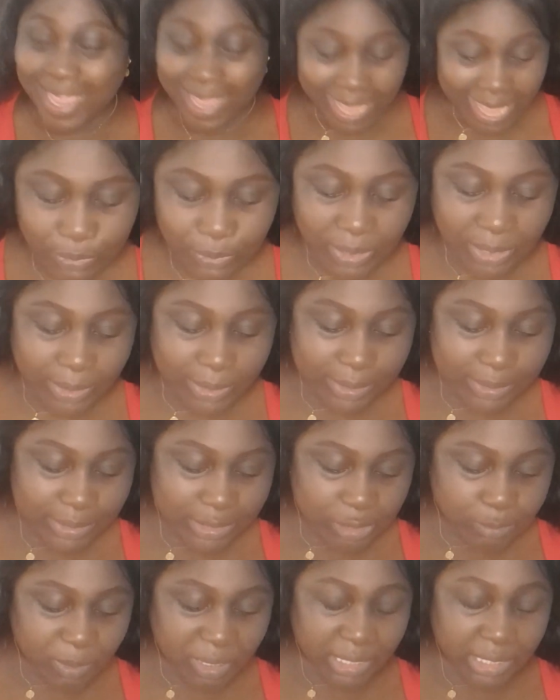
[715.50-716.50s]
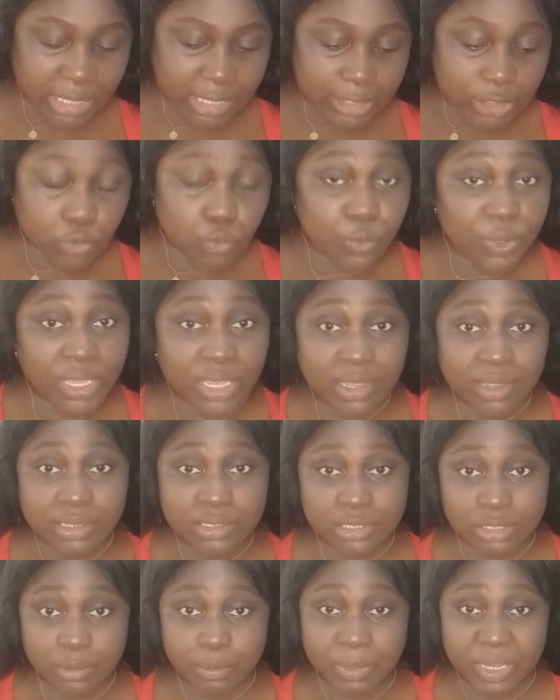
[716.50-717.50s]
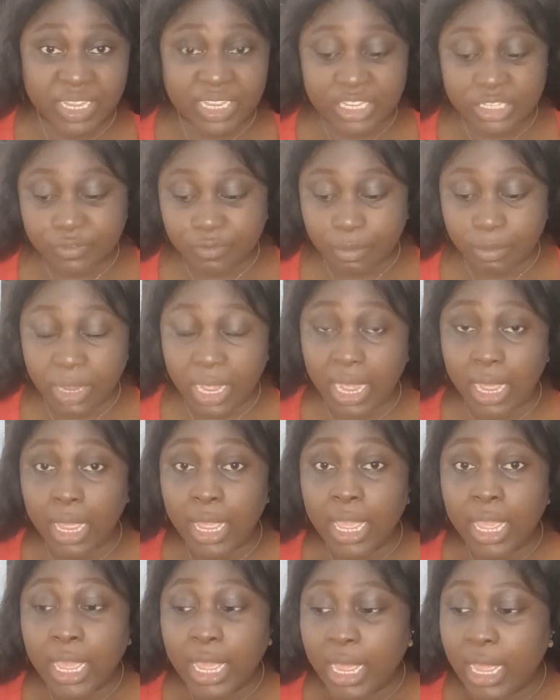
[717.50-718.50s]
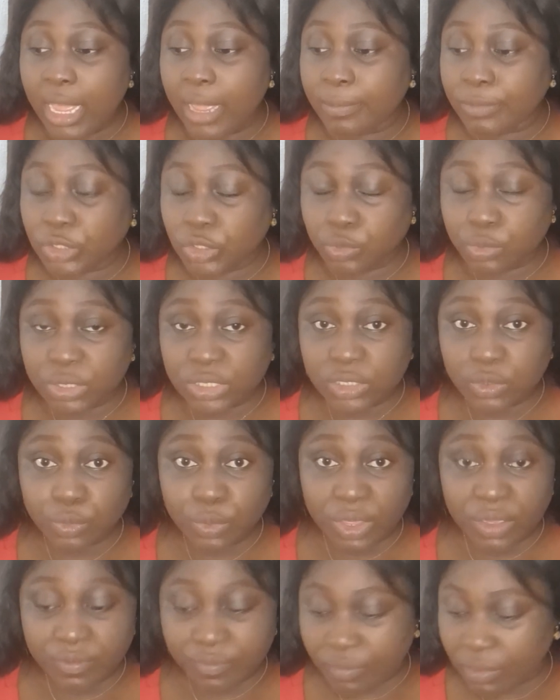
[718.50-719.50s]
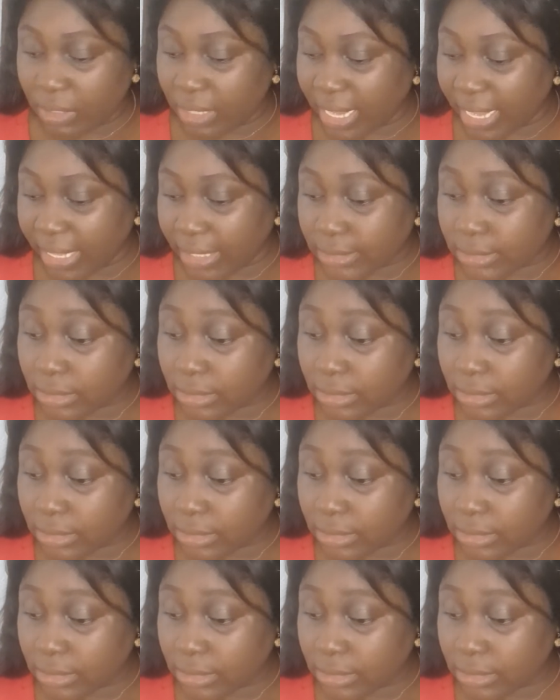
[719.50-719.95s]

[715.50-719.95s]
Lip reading: So I got this package. We got some package from her. She was away for like